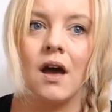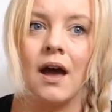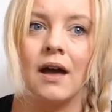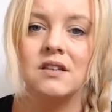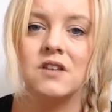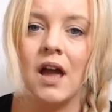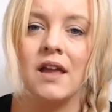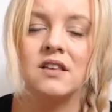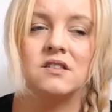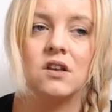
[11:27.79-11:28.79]
And it
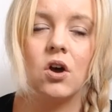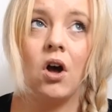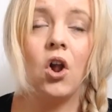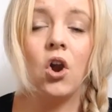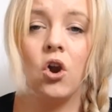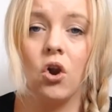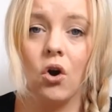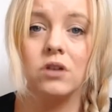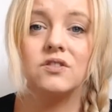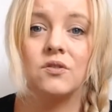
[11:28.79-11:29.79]
takes a
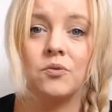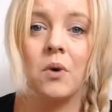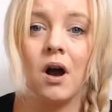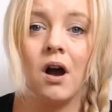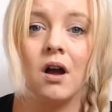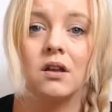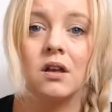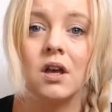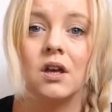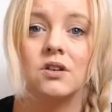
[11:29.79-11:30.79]
lot of work
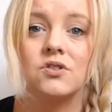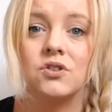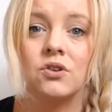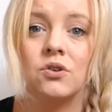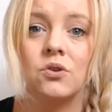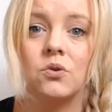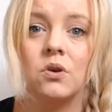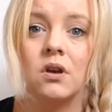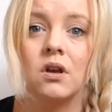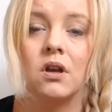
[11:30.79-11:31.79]
to